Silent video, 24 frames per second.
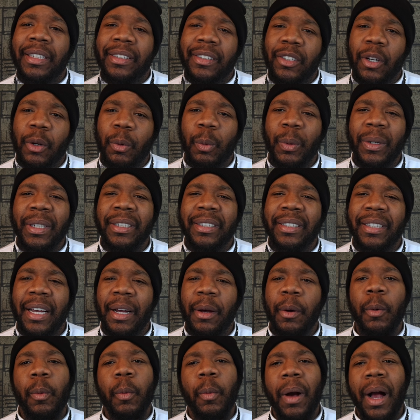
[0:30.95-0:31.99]
So we
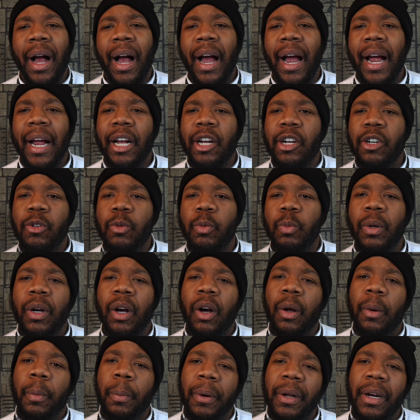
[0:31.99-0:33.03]
said, all right, cool. We're
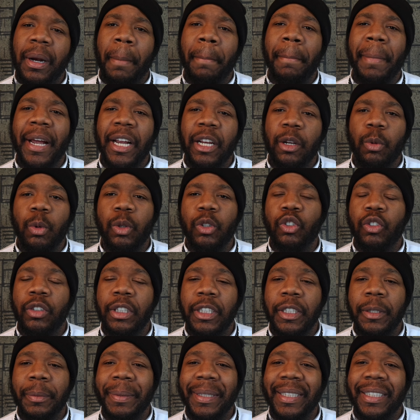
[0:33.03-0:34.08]
going to put a manual
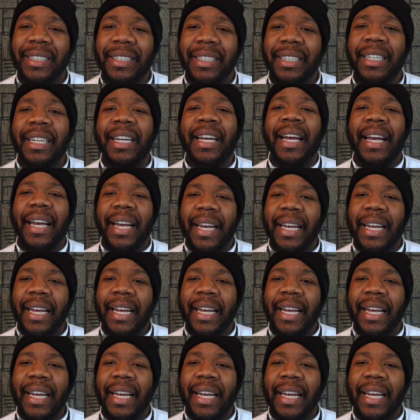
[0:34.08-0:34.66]
transmission